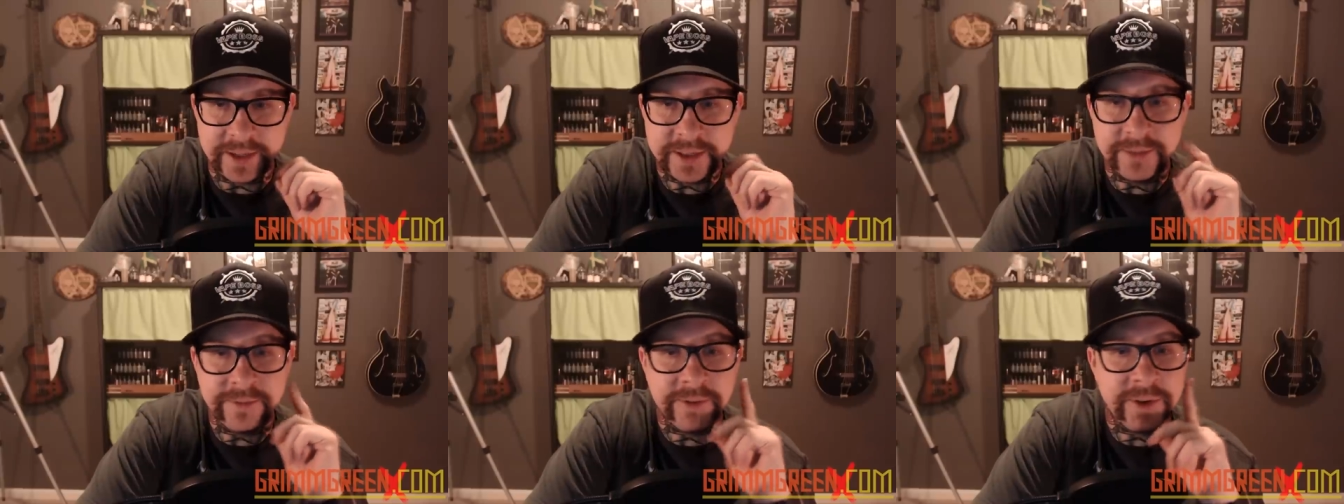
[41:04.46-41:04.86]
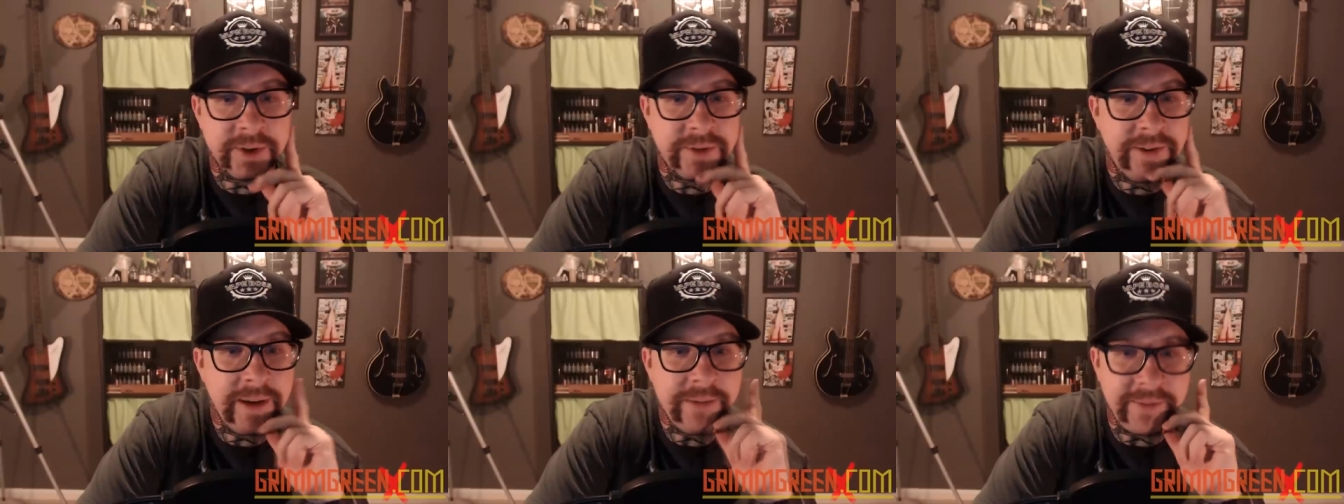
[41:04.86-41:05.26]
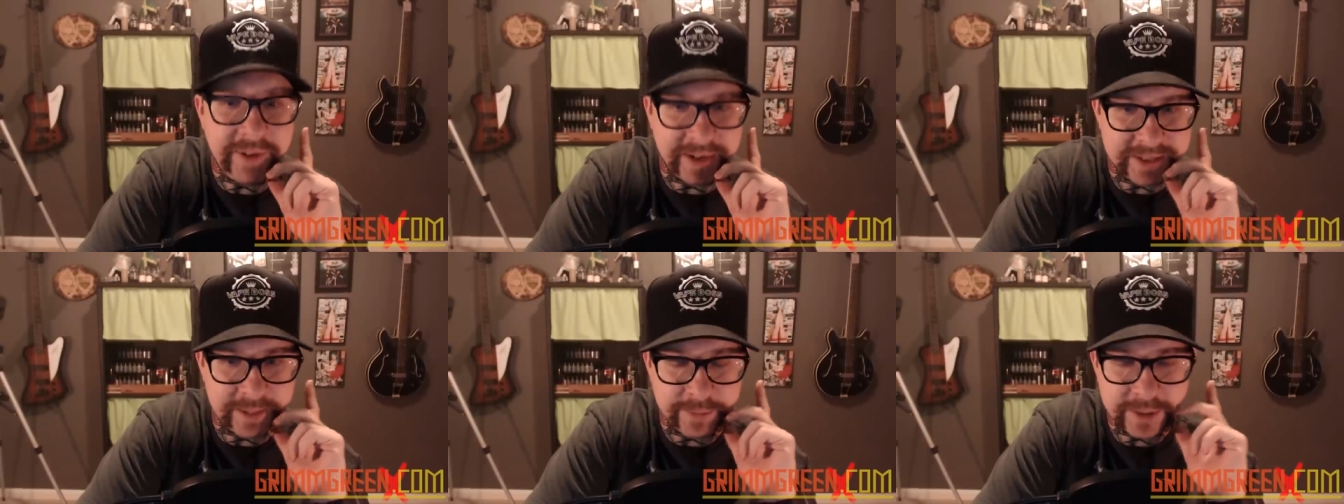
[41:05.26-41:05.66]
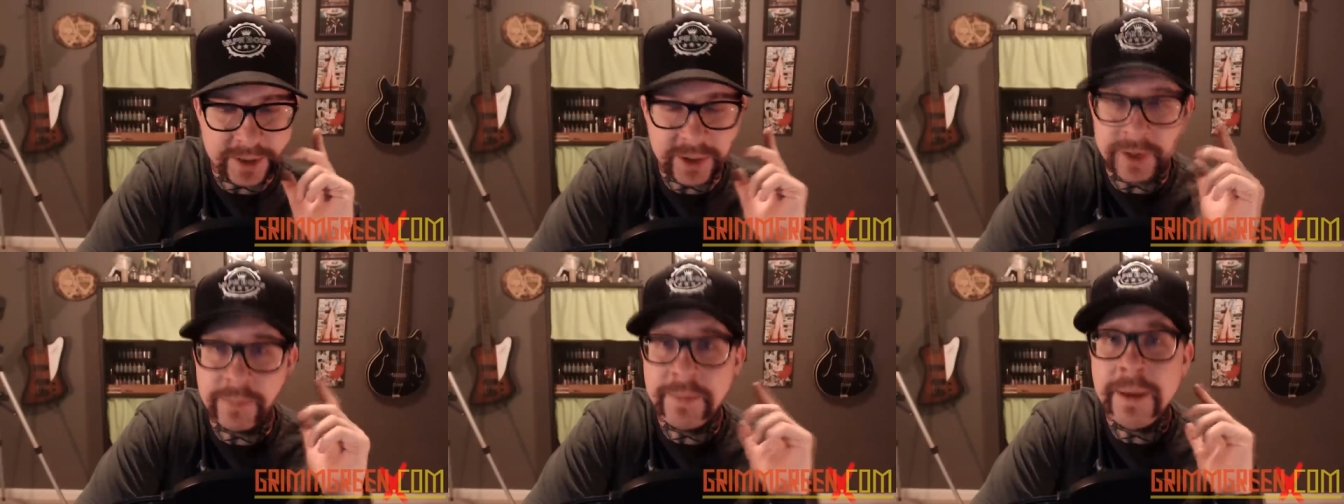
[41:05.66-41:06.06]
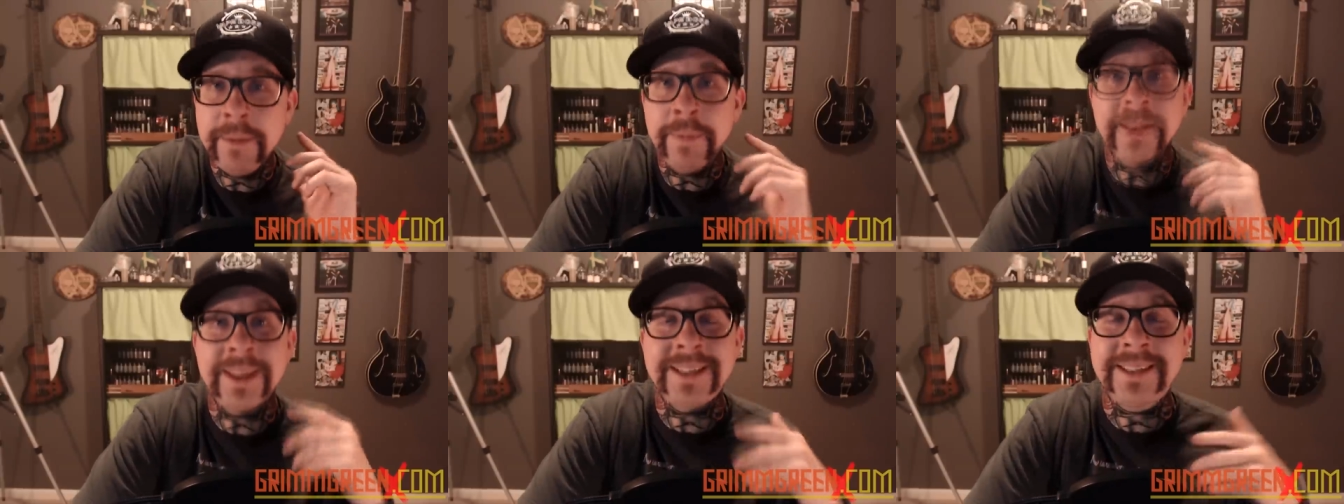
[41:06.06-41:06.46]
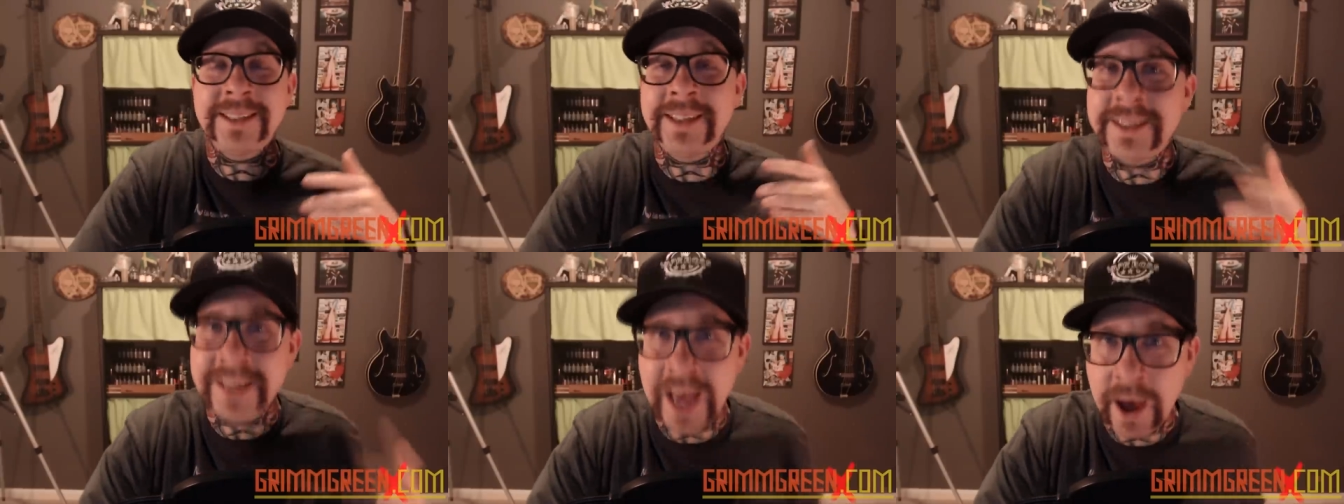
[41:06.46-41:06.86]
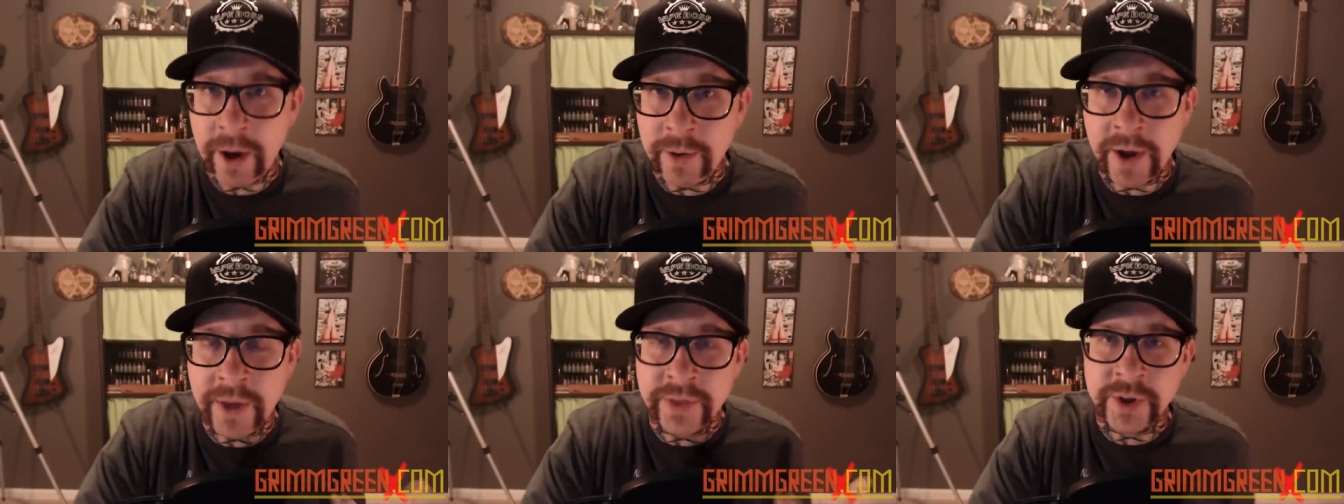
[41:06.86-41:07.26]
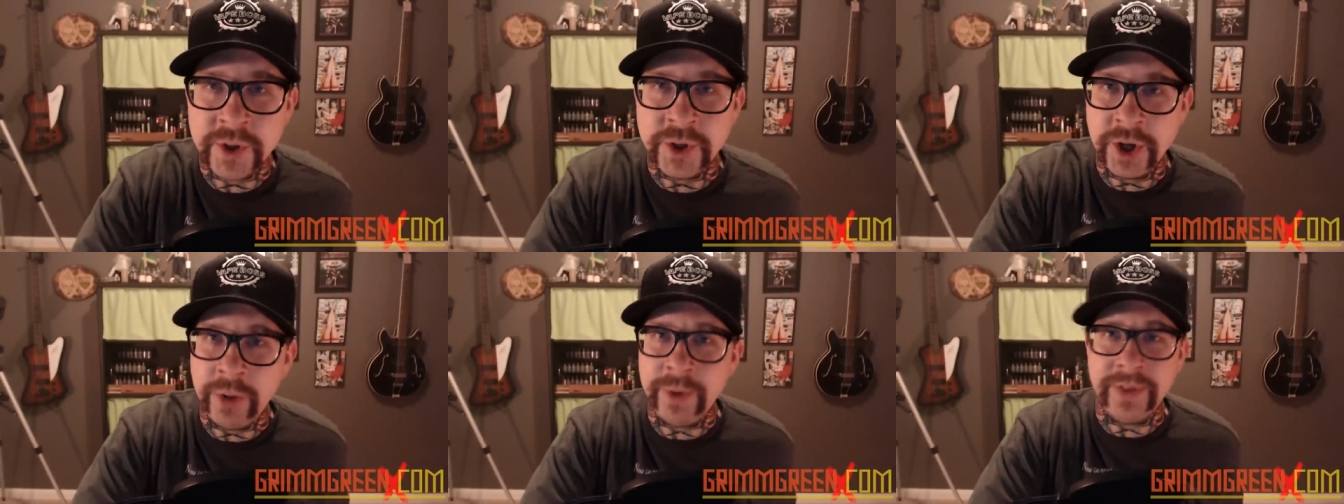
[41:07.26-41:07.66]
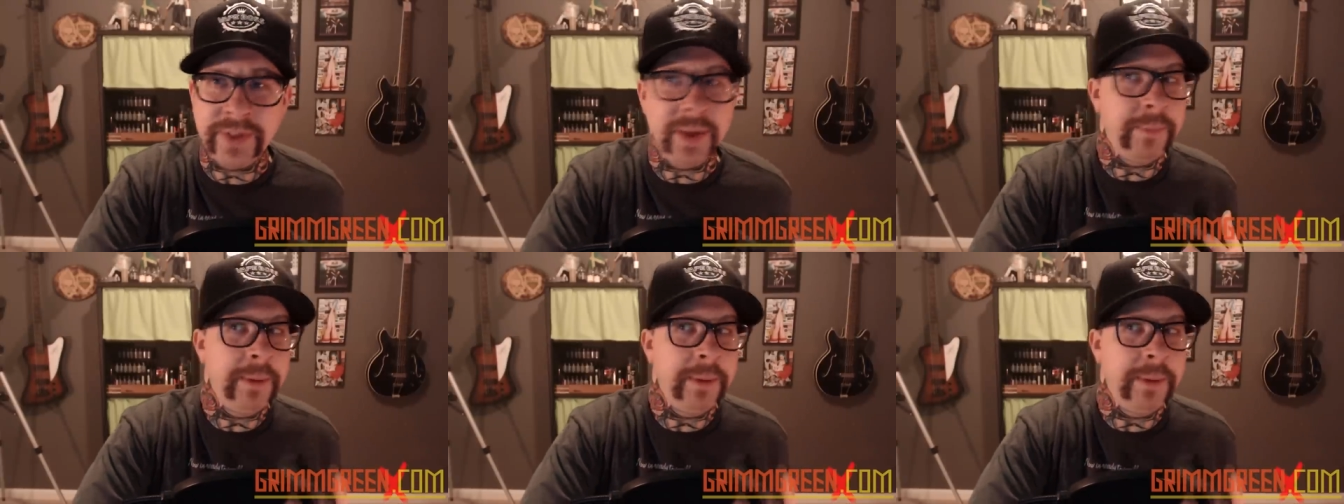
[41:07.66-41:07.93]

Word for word: is the first Vape Fest episode, and people that sit down on the show with them,